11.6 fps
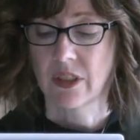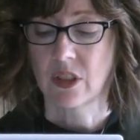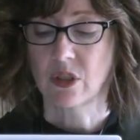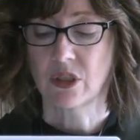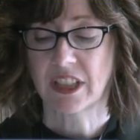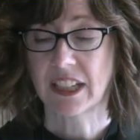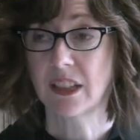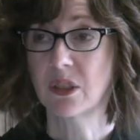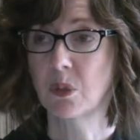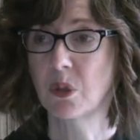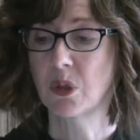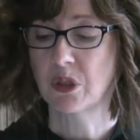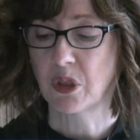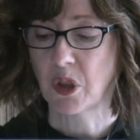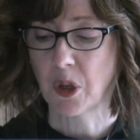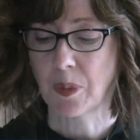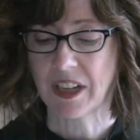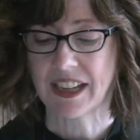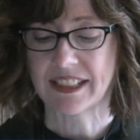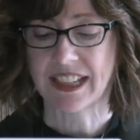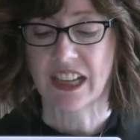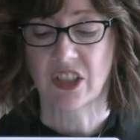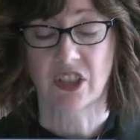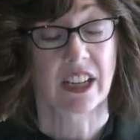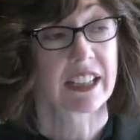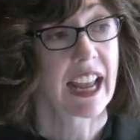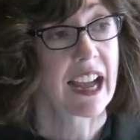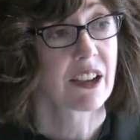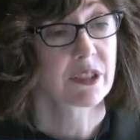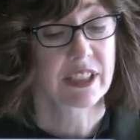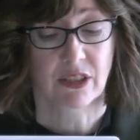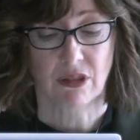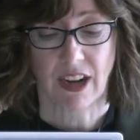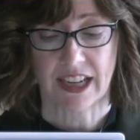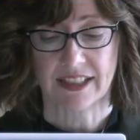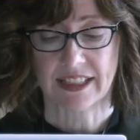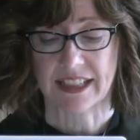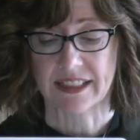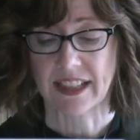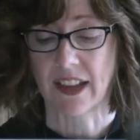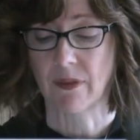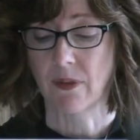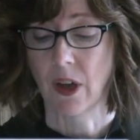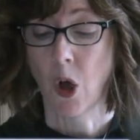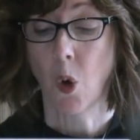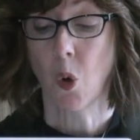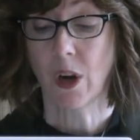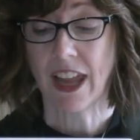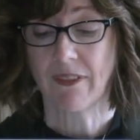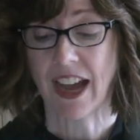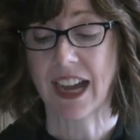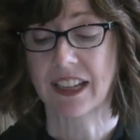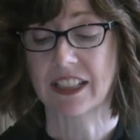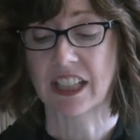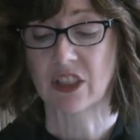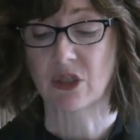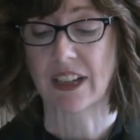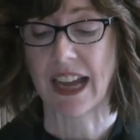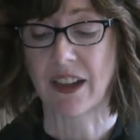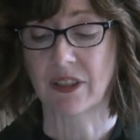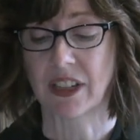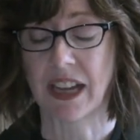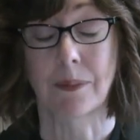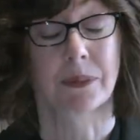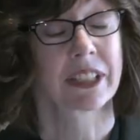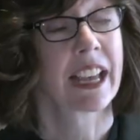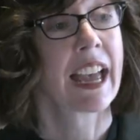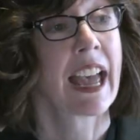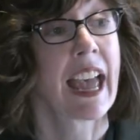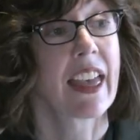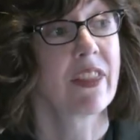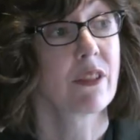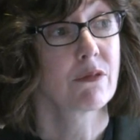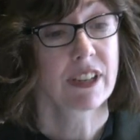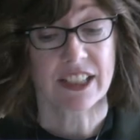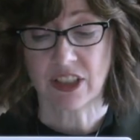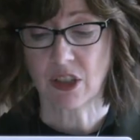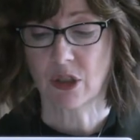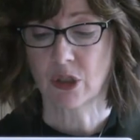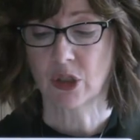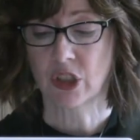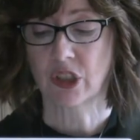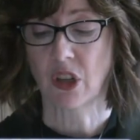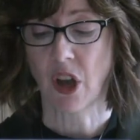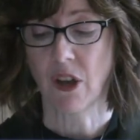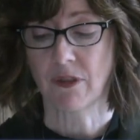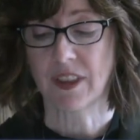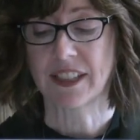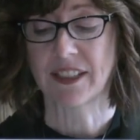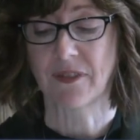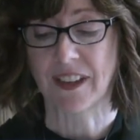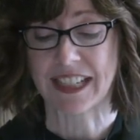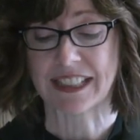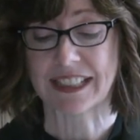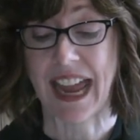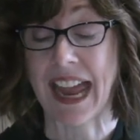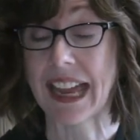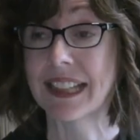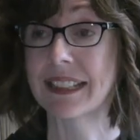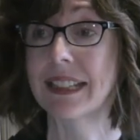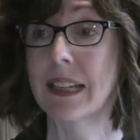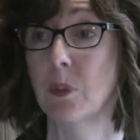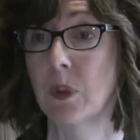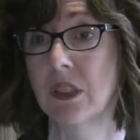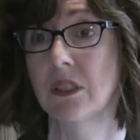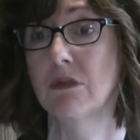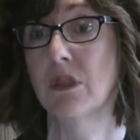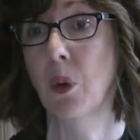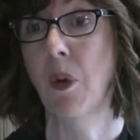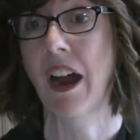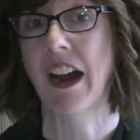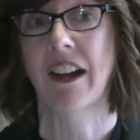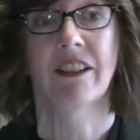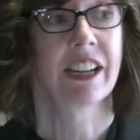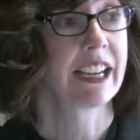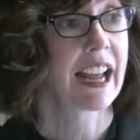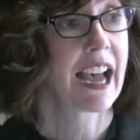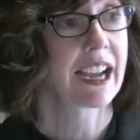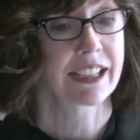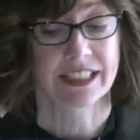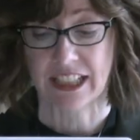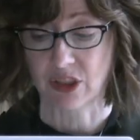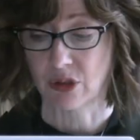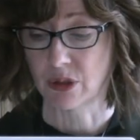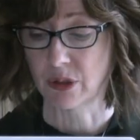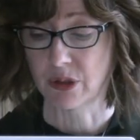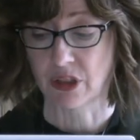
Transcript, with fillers: The New Zealand wars, urbanisation, and housing crises have all have architectural outcomes, and the resolution of these events has and will require an architectural